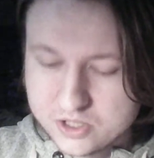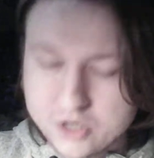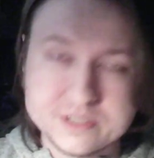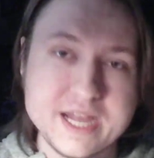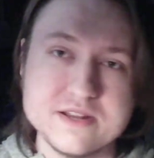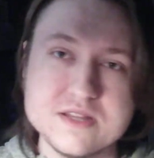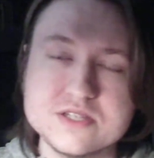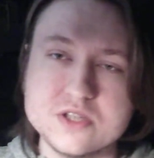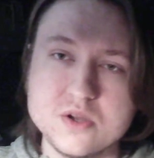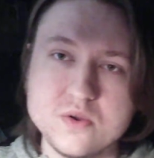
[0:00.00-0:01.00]
Night of the
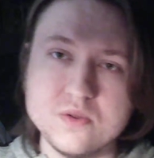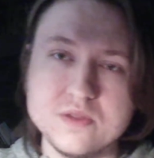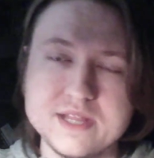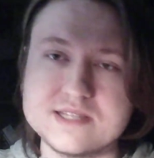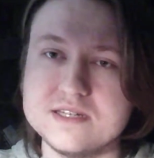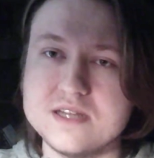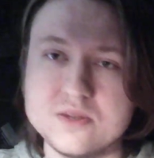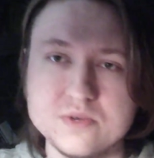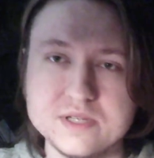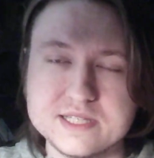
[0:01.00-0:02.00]
Soul, that's
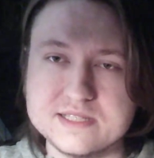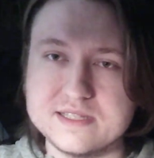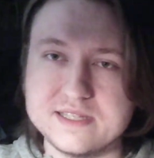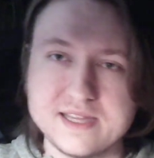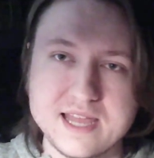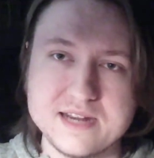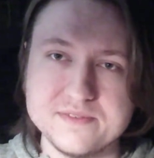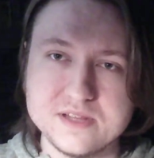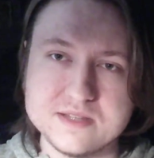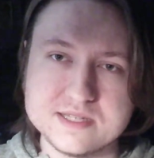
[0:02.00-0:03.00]
another one. It's kind of
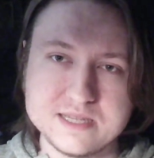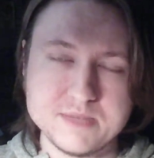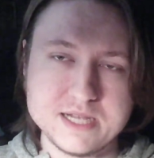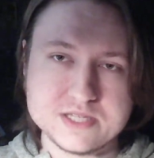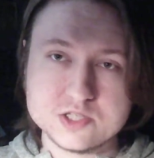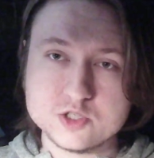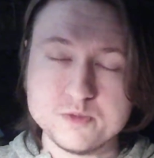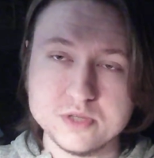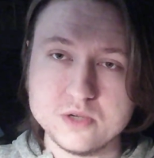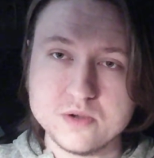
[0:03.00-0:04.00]
along the same lines as
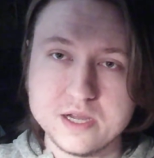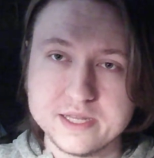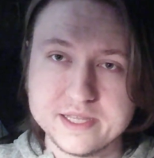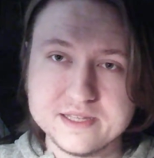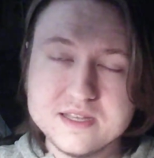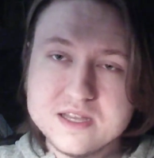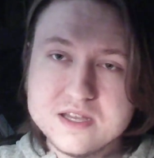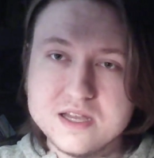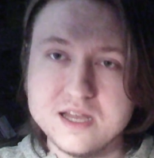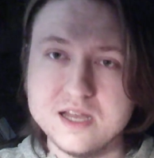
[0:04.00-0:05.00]
Tupelo Honey.
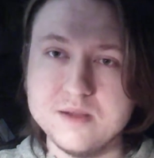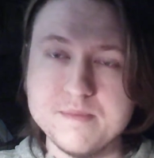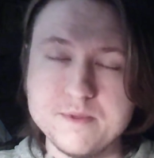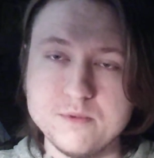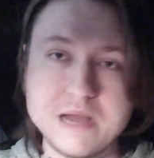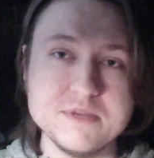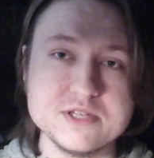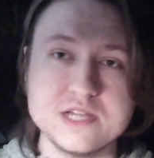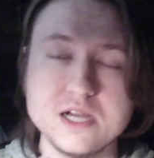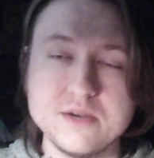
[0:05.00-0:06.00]
Why
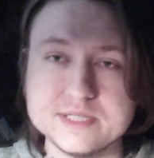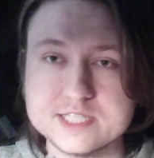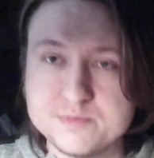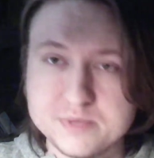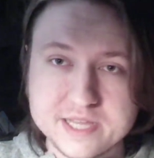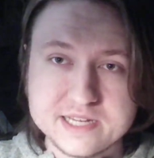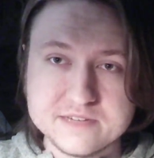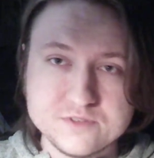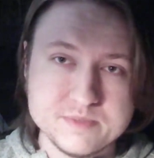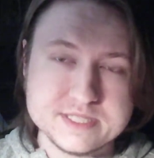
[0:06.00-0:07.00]
Must I Always Explain,
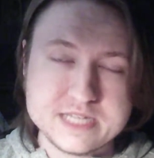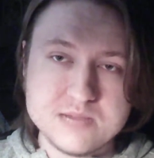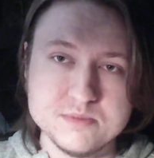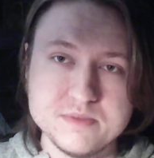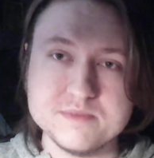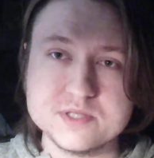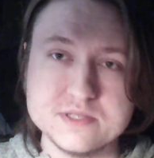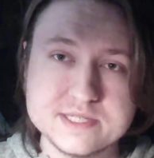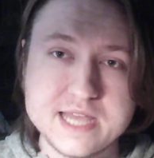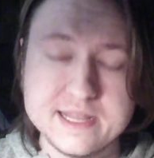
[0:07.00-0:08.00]
from his album Hymns to
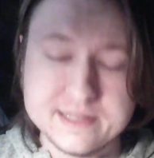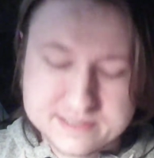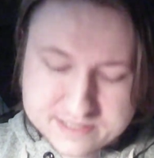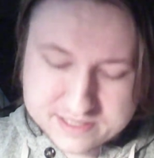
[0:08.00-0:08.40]
the Silence.